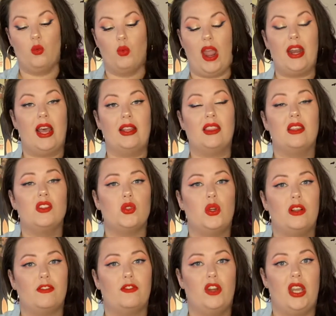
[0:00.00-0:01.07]
right at the sort
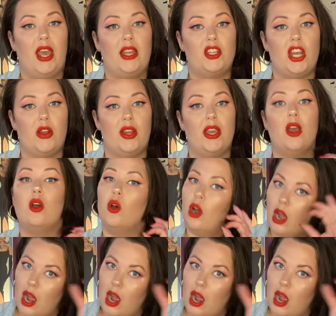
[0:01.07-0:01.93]
of free edge area.